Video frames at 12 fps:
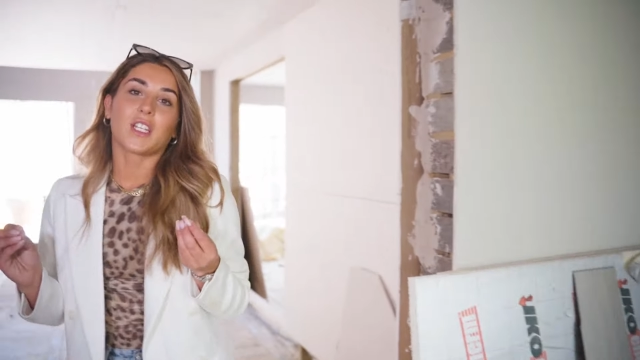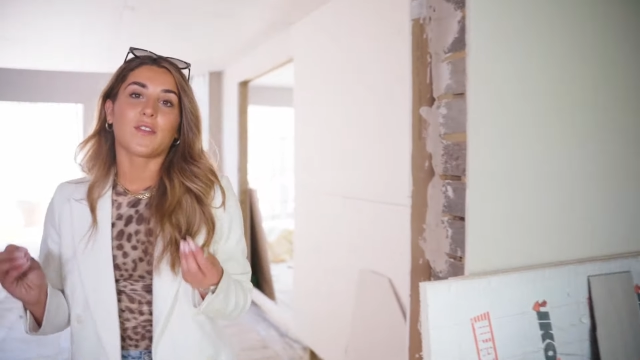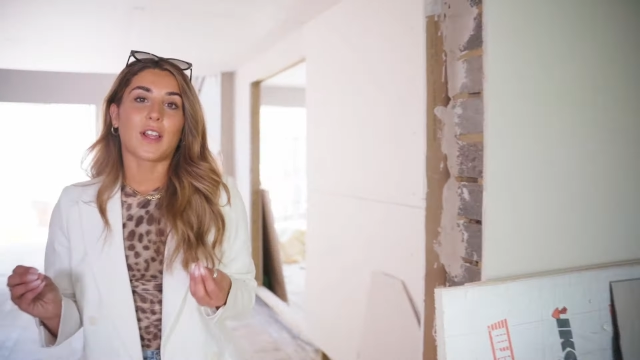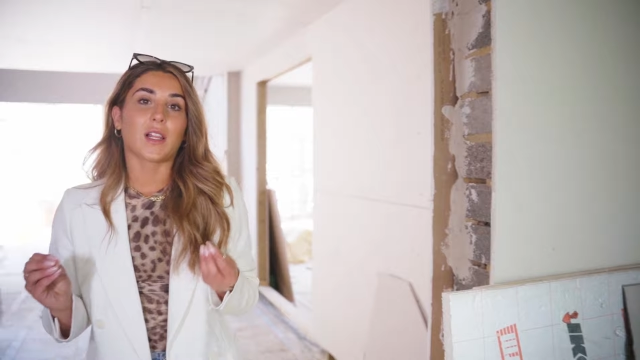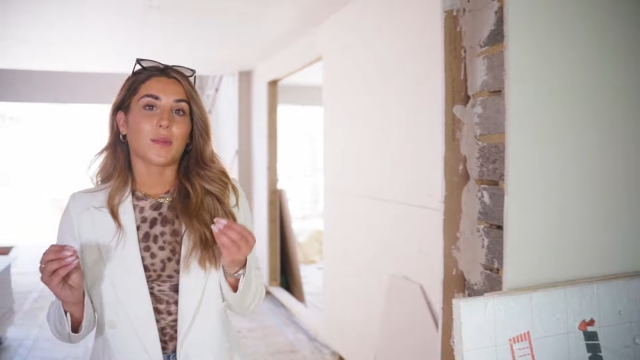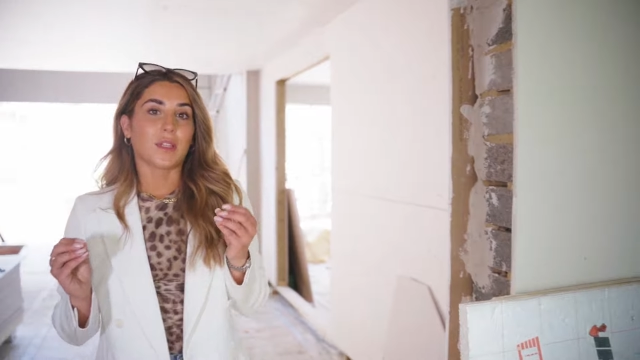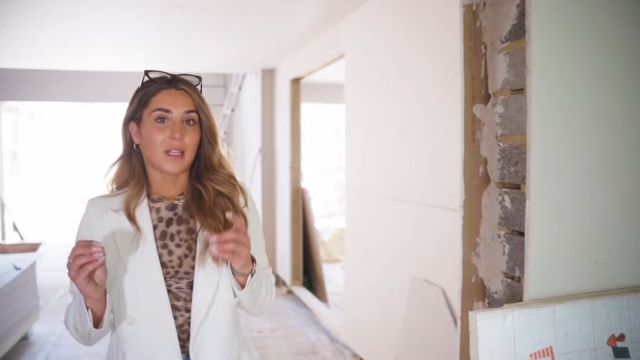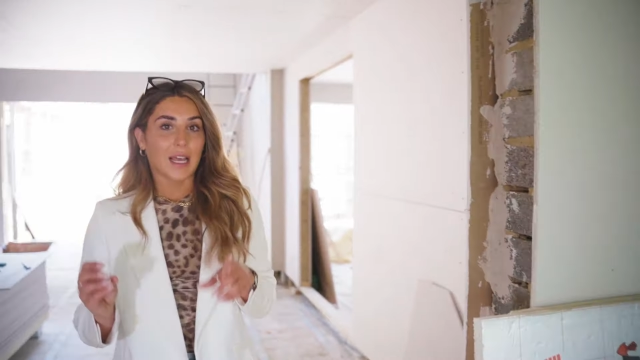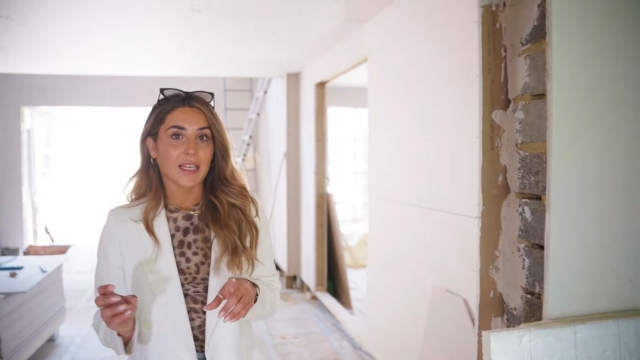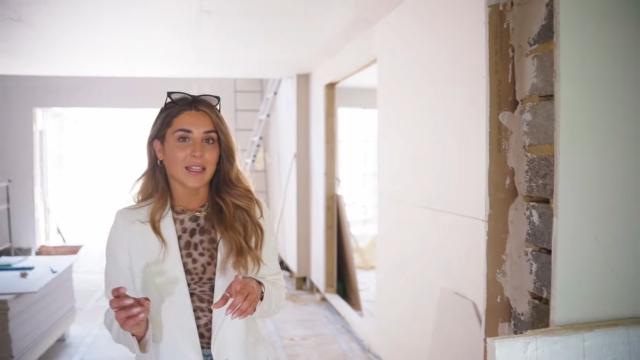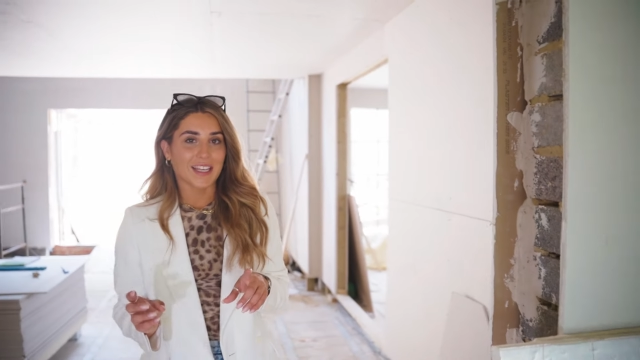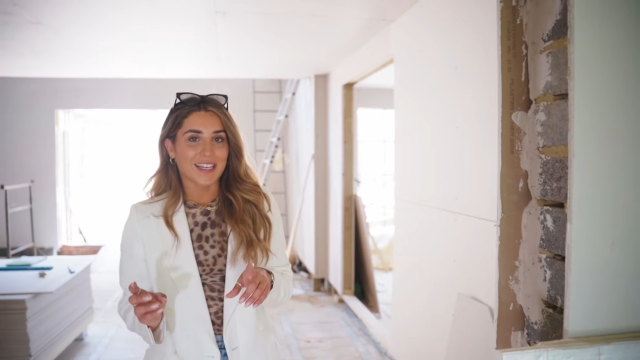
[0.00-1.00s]
a development
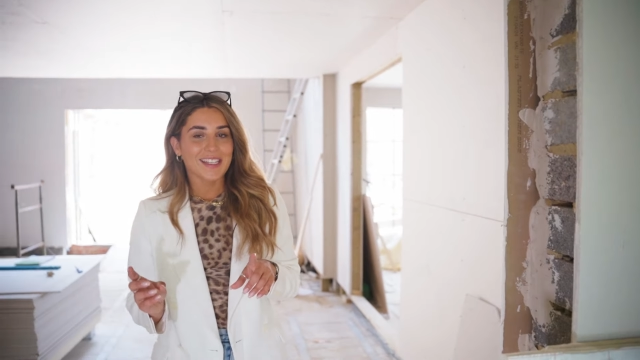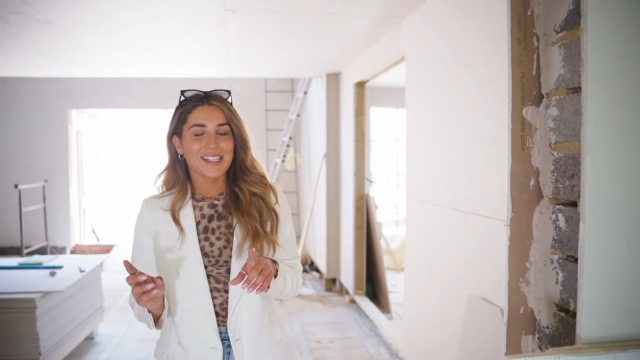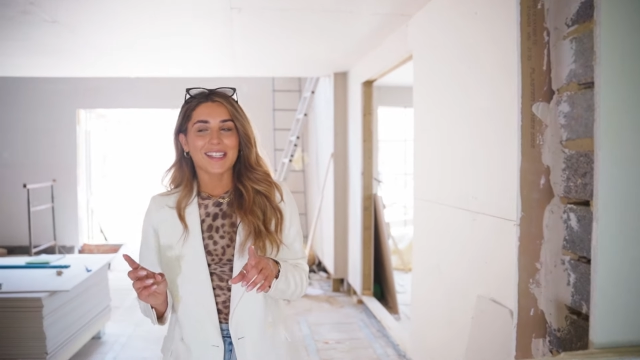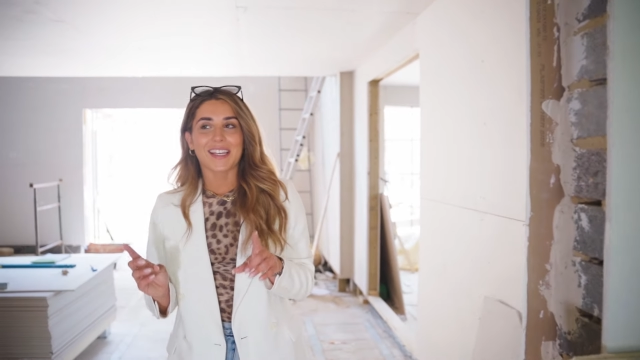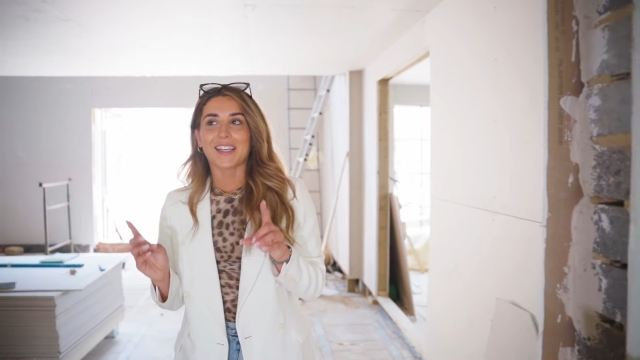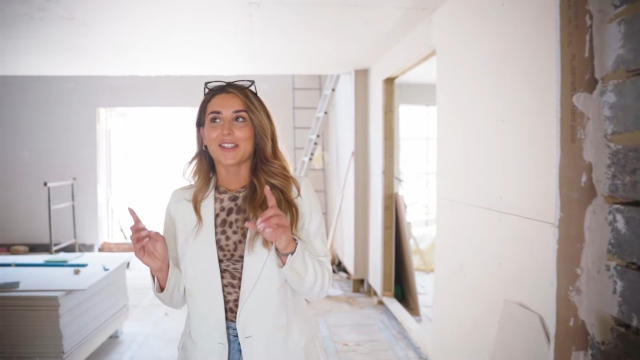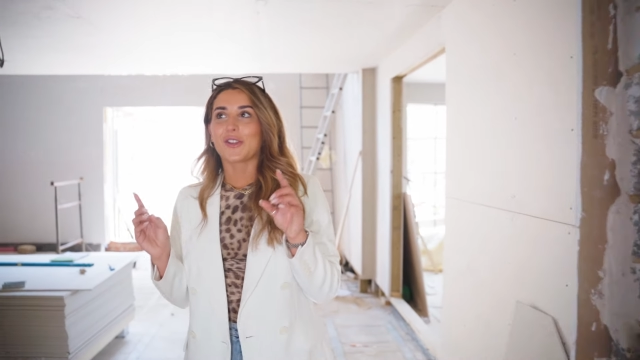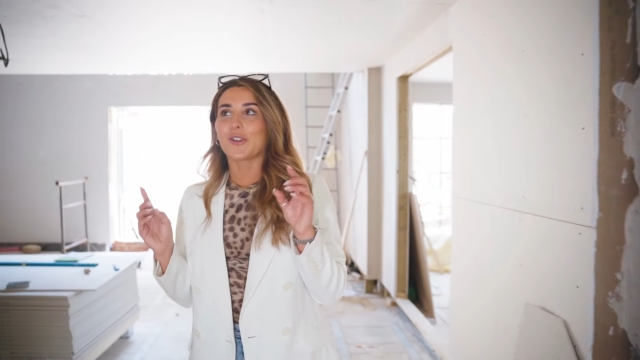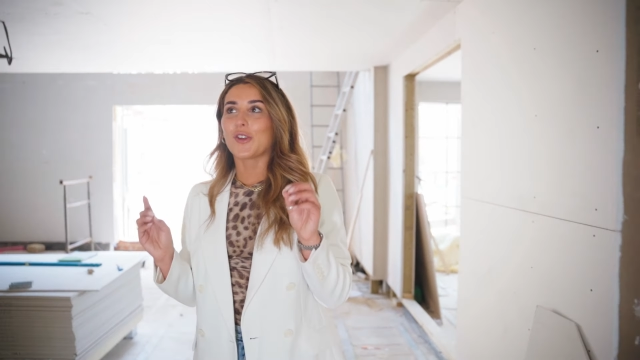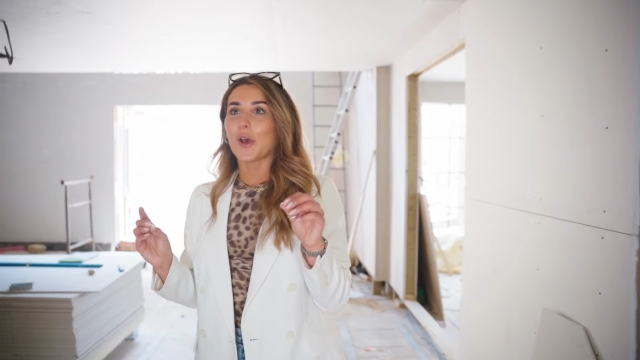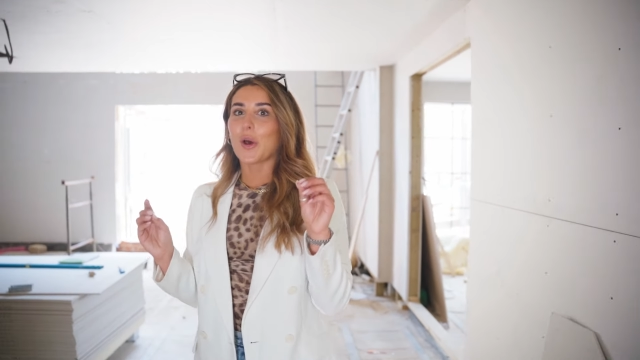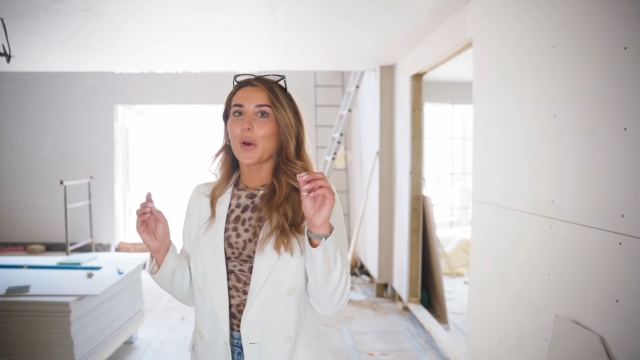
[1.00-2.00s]
like this, it's
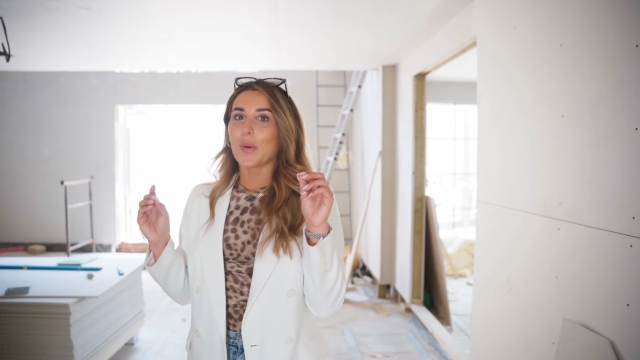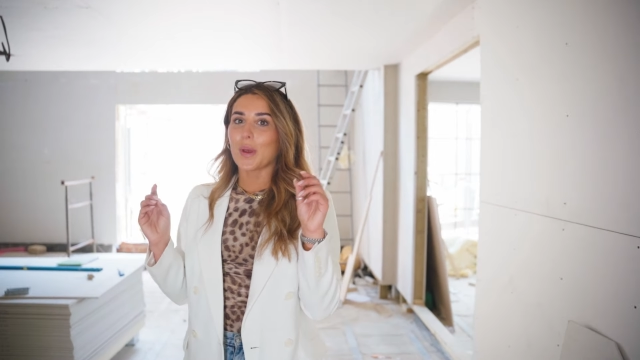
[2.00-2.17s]
so